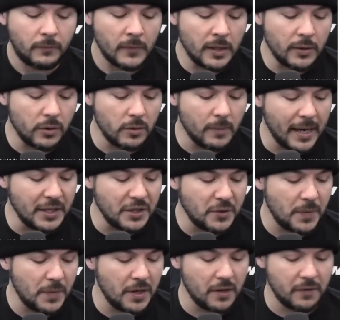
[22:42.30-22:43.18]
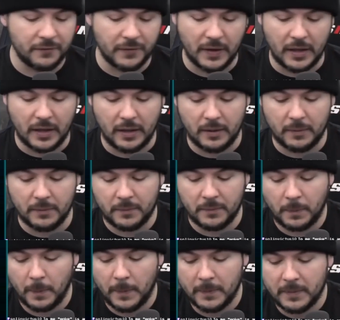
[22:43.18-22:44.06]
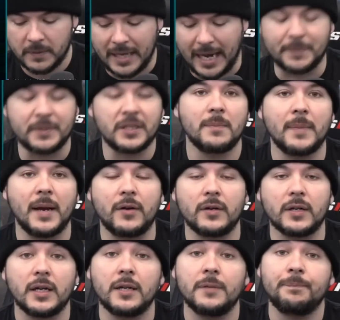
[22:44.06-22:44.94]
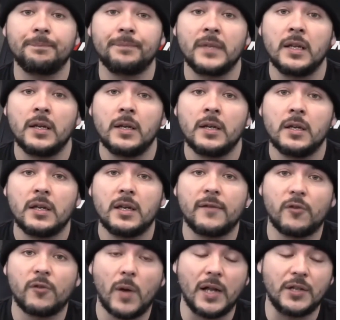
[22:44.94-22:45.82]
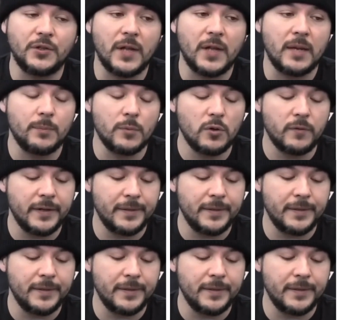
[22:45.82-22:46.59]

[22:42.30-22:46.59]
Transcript: It reminds me of Captain America. You ever watch that movie?